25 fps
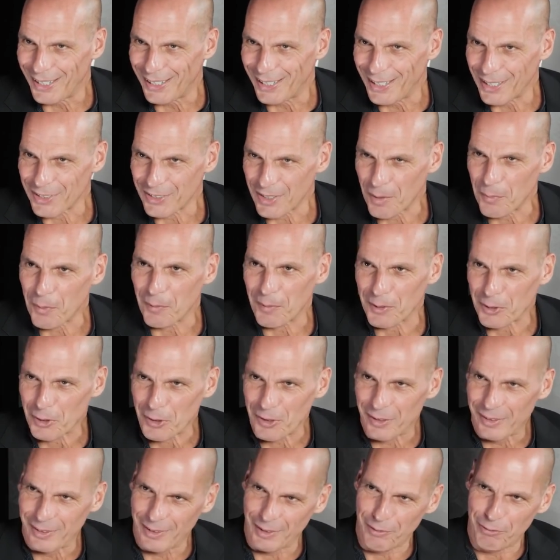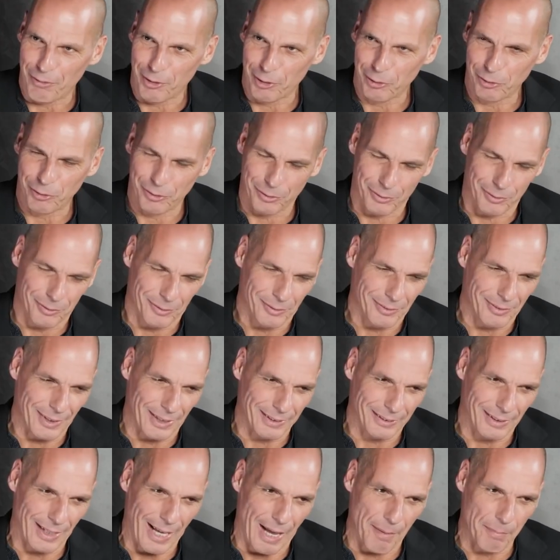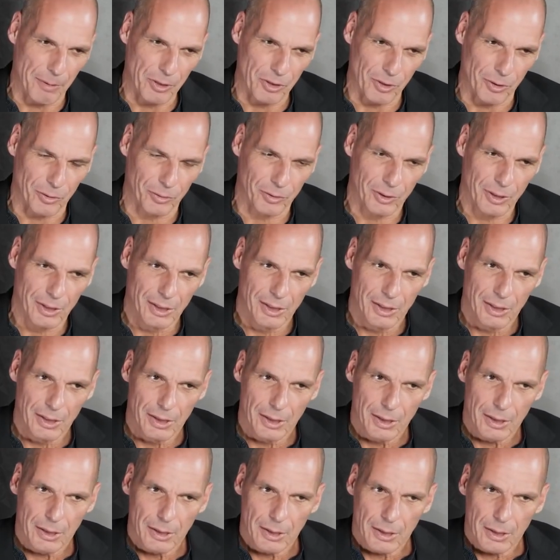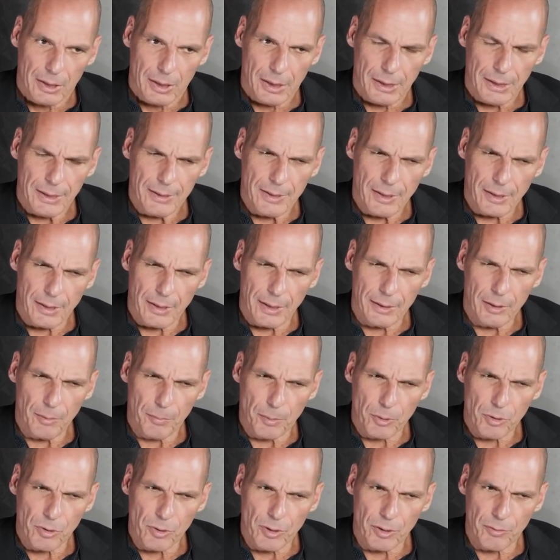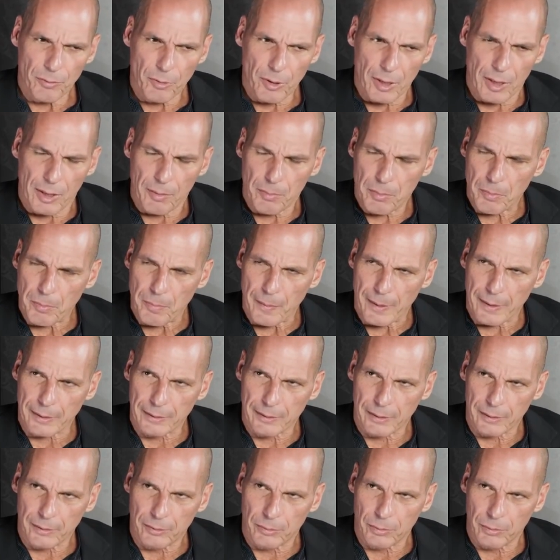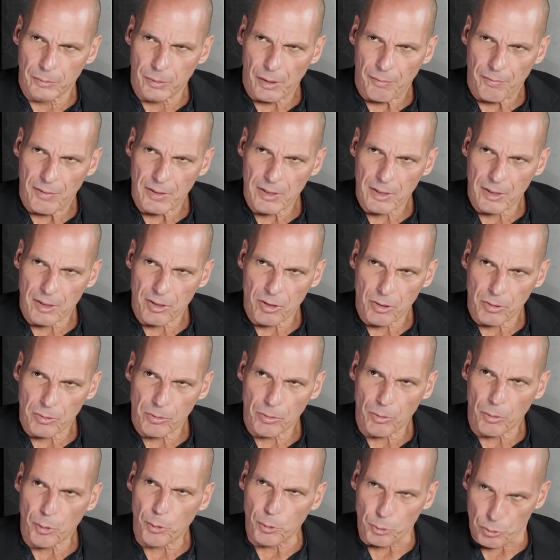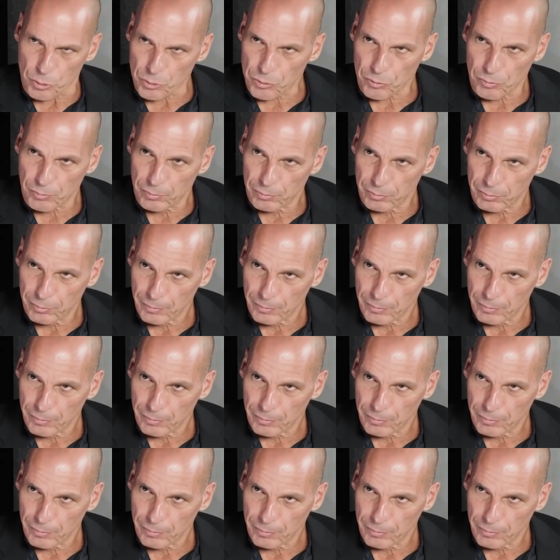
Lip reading: as some of us refer to that episode, is a great opportunity for the Labour Party to revisit its own roots.